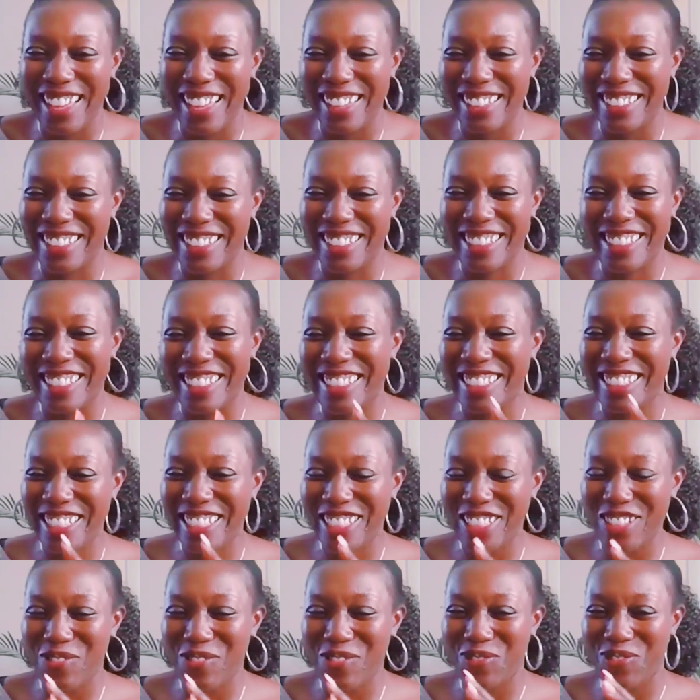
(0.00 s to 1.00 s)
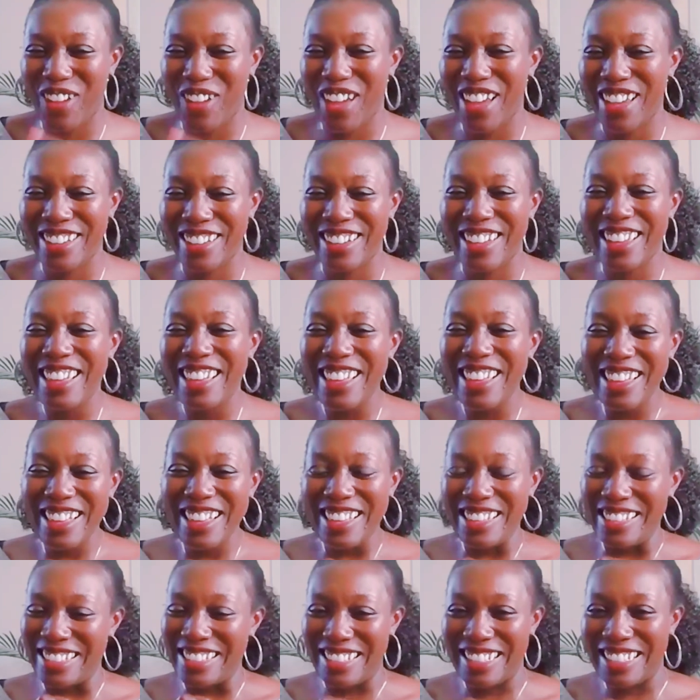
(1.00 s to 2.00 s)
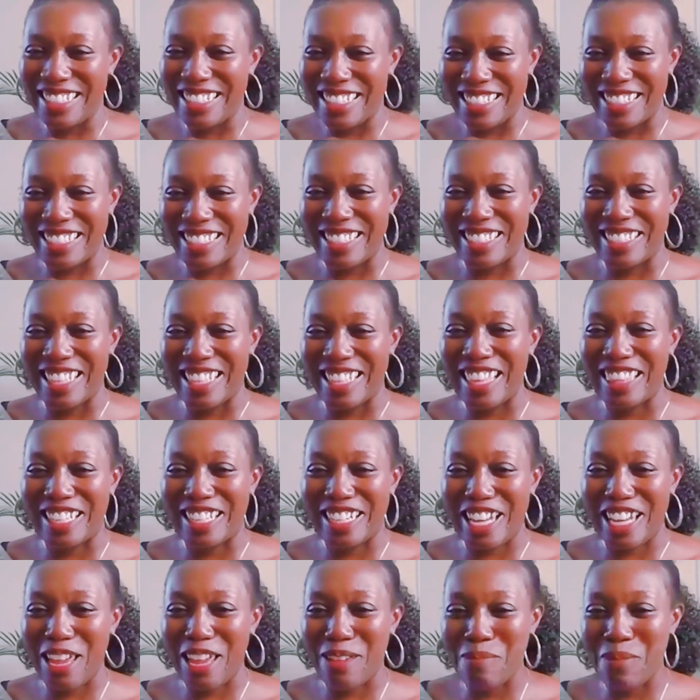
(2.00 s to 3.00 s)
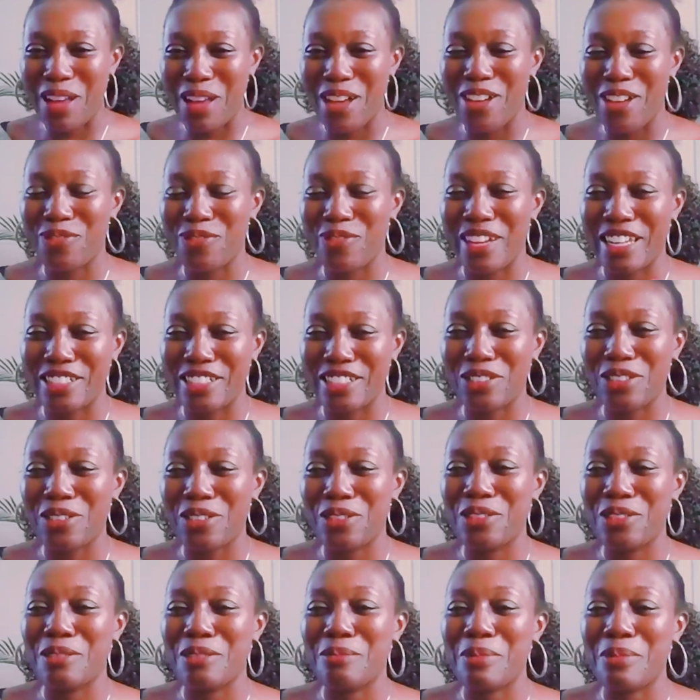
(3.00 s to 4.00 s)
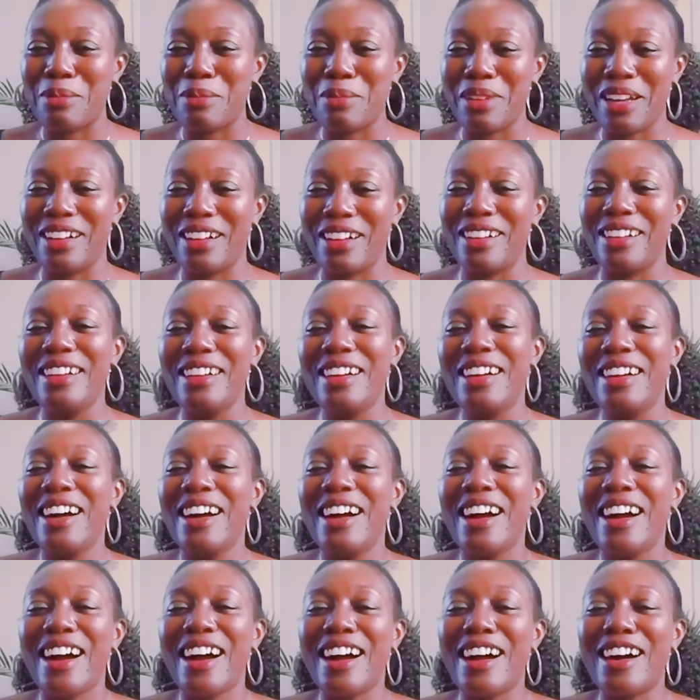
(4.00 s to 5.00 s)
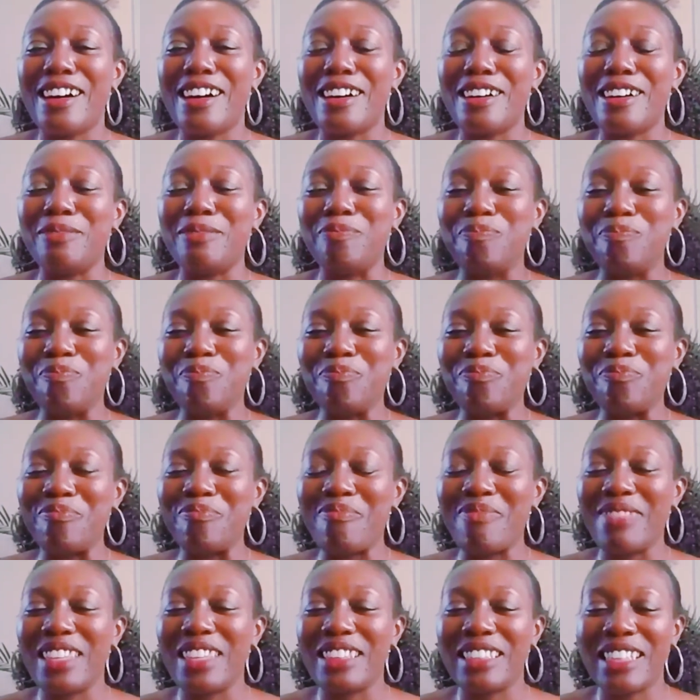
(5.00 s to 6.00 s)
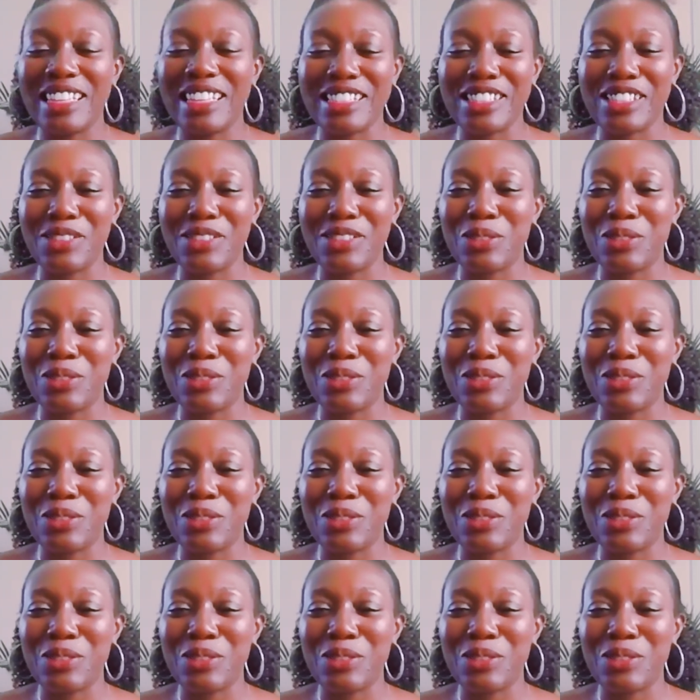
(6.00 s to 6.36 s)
it's such a fun city to say the name of, Rancho Cucamonga. Um, that's so